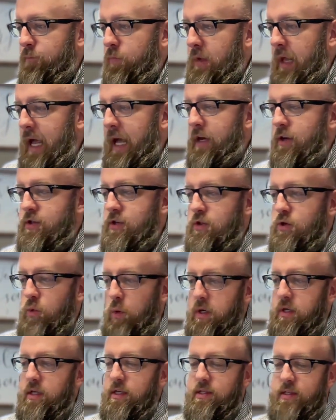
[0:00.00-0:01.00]
Acts
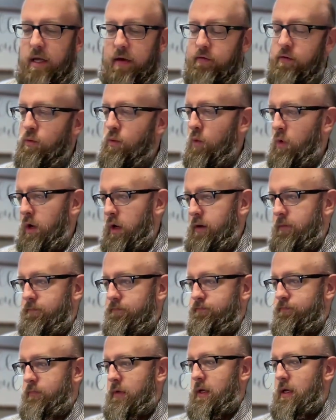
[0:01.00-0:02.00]
twenty-seven one.
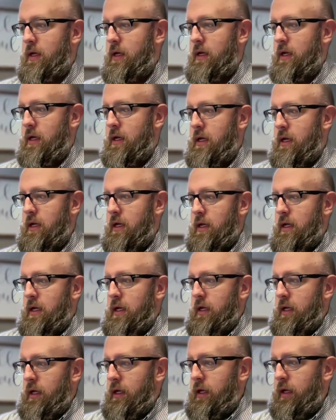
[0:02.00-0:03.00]

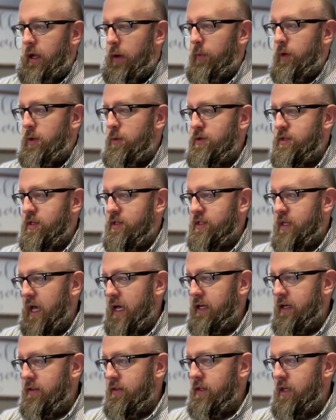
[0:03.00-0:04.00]
And when it was
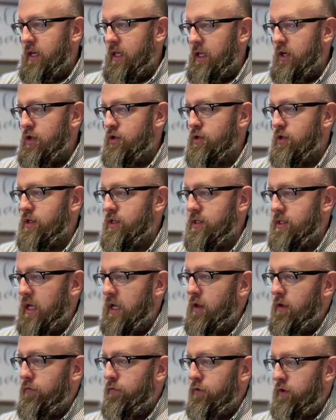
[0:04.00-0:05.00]
decided that he should
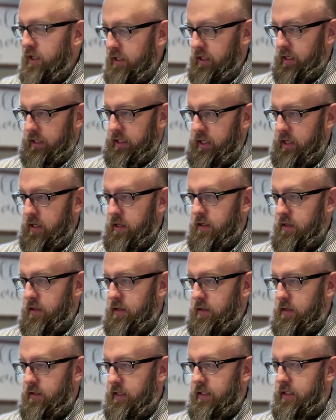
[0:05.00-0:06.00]
sail for Italy,
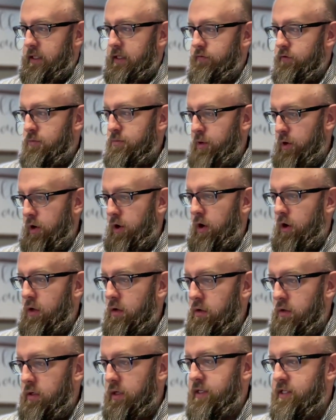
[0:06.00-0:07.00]
they delivered Paul
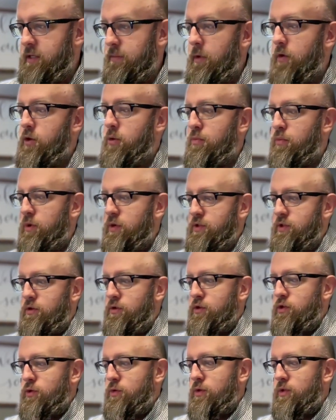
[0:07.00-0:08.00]
and some other
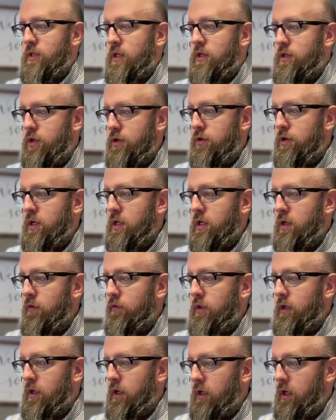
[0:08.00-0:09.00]
prisoners to a centurion
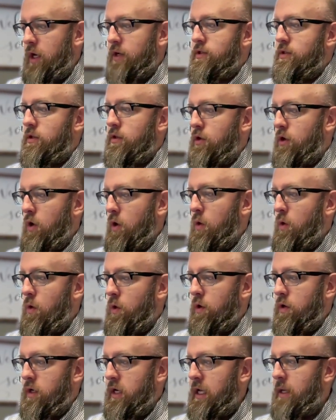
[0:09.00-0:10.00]
of the Augustan
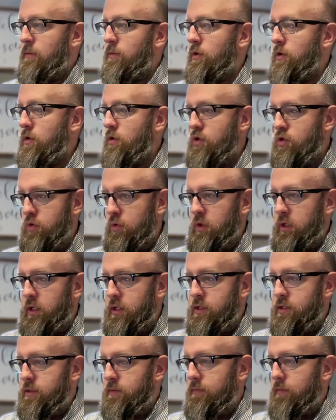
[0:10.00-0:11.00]
cohort named
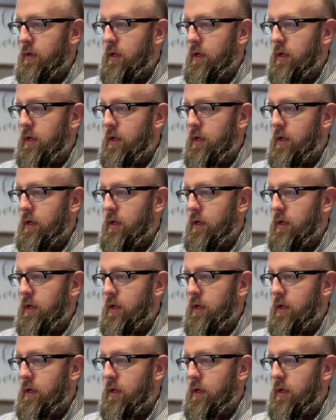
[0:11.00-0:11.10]
Julius.